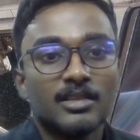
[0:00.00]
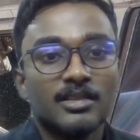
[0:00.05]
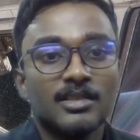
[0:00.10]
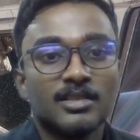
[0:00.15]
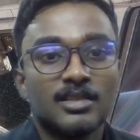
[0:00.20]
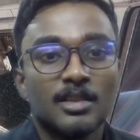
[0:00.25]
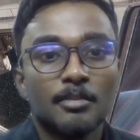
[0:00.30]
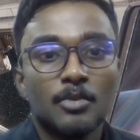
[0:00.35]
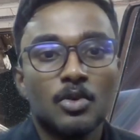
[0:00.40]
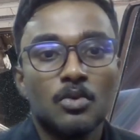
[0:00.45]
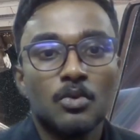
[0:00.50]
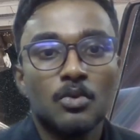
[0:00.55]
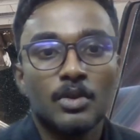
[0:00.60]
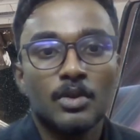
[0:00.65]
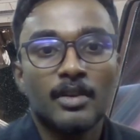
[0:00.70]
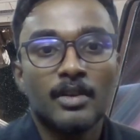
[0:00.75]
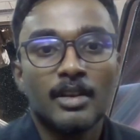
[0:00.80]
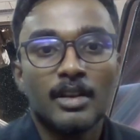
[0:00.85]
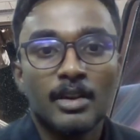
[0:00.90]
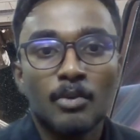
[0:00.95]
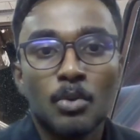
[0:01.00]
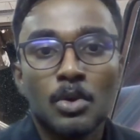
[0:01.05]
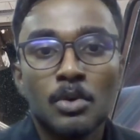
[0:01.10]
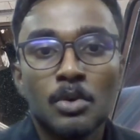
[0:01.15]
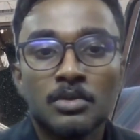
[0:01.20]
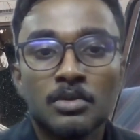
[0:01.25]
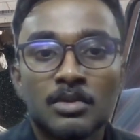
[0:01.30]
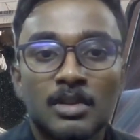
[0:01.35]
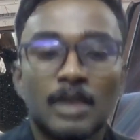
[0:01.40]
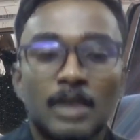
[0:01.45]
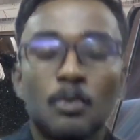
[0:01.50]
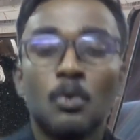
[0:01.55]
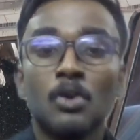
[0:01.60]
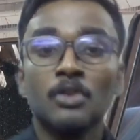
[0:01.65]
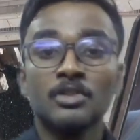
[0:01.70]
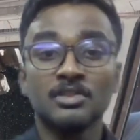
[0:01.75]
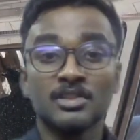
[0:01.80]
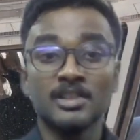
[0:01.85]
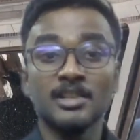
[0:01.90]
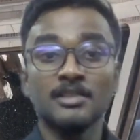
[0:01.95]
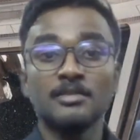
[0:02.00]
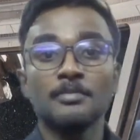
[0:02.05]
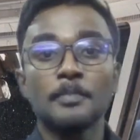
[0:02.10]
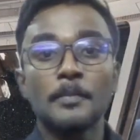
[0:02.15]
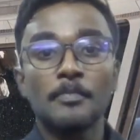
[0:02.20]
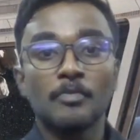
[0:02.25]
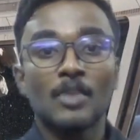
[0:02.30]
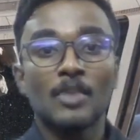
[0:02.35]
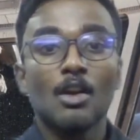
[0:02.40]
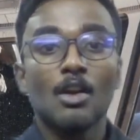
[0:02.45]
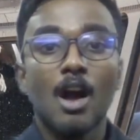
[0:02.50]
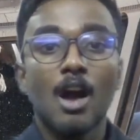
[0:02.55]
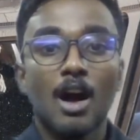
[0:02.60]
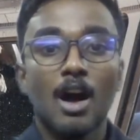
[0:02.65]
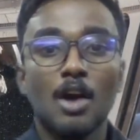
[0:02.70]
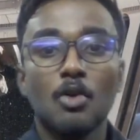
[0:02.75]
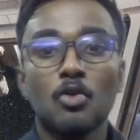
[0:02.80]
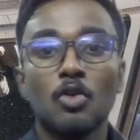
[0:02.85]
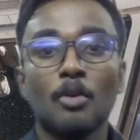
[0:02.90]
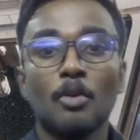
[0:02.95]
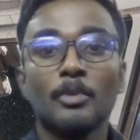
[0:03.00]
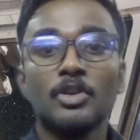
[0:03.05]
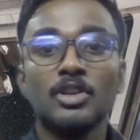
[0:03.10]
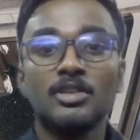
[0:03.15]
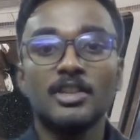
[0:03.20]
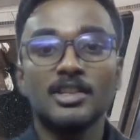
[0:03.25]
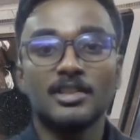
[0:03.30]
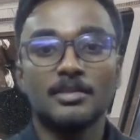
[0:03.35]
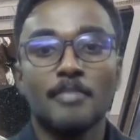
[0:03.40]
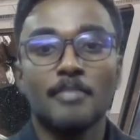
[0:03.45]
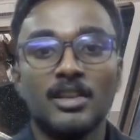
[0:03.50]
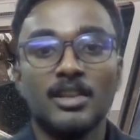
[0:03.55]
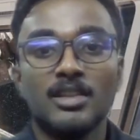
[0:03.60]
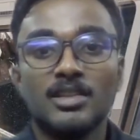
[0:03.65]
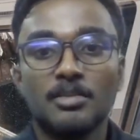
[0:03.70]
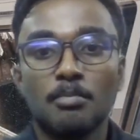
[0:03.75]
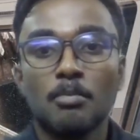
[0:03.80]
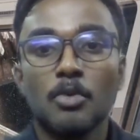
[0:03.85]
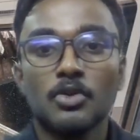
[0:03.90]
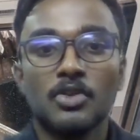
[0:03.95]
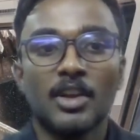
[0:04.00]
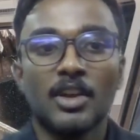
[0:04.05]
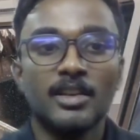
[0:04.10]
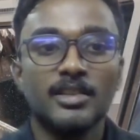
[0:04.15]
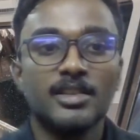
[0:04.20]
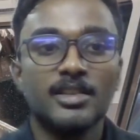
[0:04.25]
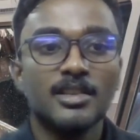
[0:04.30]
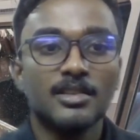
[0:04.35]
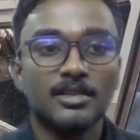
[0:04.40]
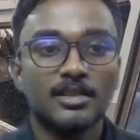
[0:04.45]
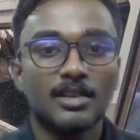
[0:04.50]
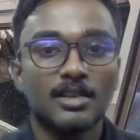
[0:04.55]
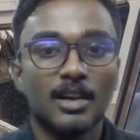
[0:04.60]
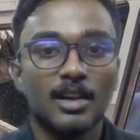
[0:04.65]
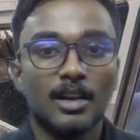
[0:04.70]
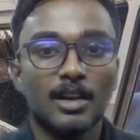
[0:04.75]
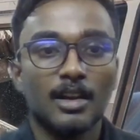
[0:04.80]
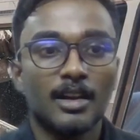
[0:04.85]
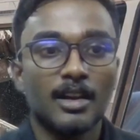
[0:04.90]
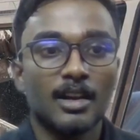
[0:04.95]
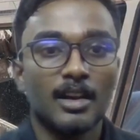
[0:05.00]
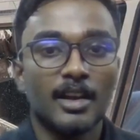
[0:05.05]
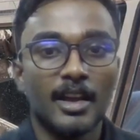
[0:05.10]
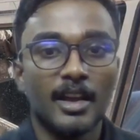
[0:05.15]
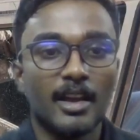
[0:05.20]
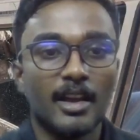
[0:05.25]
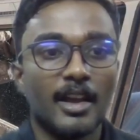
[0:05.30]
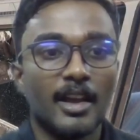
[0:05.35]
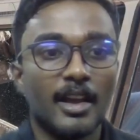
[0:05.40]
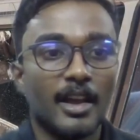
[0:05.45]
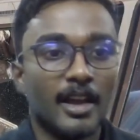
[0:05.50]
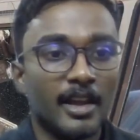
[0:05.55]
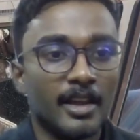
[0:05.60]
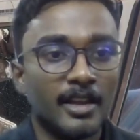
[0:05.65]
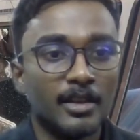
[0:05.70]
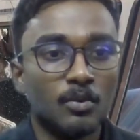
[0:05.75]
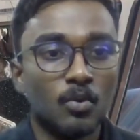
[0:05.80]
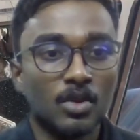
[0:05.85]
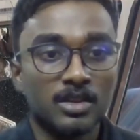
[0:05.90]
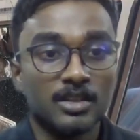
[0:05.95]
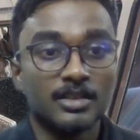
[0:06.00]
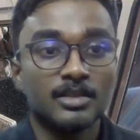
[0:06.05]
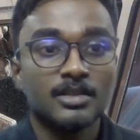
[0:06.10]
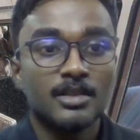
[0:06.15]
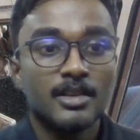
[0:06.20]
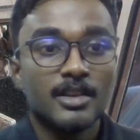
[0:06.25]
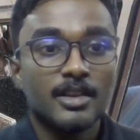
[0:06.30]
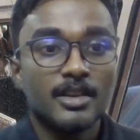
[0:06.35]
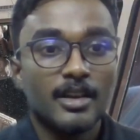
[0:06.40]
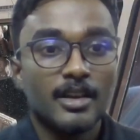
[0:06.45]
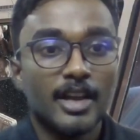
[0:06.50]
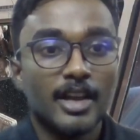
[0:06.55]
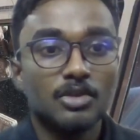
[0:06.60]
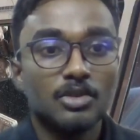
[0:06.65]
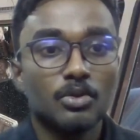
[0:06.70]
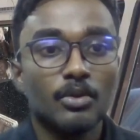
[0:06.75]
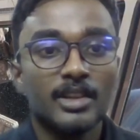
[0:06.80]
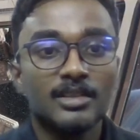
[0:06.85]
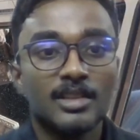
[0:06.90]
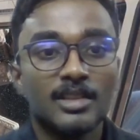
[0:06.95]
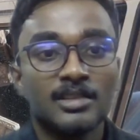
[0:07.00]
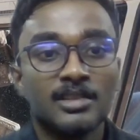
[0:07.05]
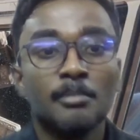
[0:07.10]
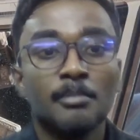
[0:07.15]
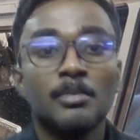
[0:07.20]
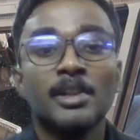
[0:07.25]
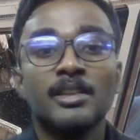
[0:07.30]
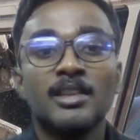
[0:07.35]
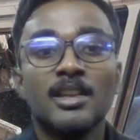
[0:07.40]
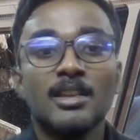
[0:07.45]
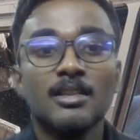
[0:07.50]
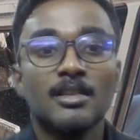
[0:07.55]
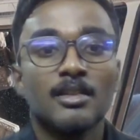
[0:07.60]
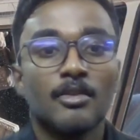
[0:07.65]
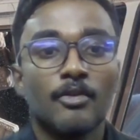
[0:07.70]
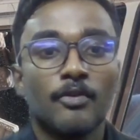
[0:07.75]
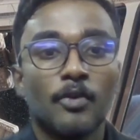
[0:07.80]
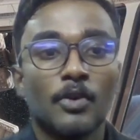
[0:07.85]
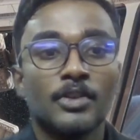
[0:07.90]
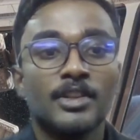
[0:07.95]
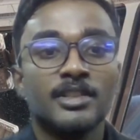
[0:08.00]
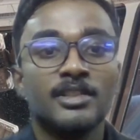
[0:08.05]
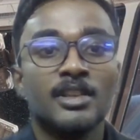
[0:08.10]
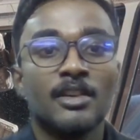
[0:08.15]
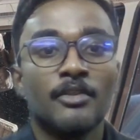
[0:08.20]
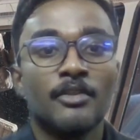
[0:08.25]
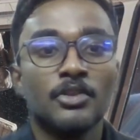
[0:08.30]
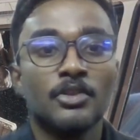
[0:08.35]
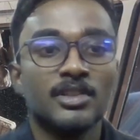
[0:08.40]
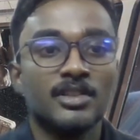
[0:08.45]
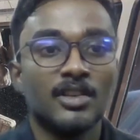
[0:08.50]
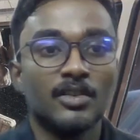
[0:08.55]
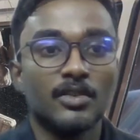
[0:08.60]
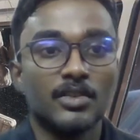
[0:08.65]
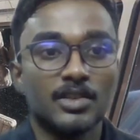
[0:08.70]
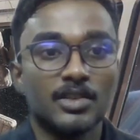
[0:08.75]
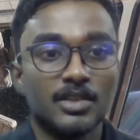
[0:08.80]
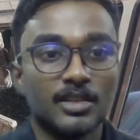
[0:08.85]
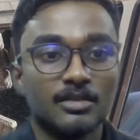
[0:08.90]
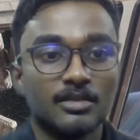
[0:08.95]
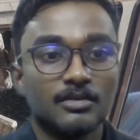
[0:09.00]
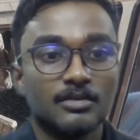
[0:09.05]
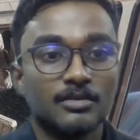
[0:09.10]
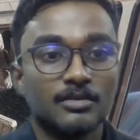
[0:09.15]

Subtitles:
system could revolution how communities manage both energies and water, ensuring sustainability for the future generation.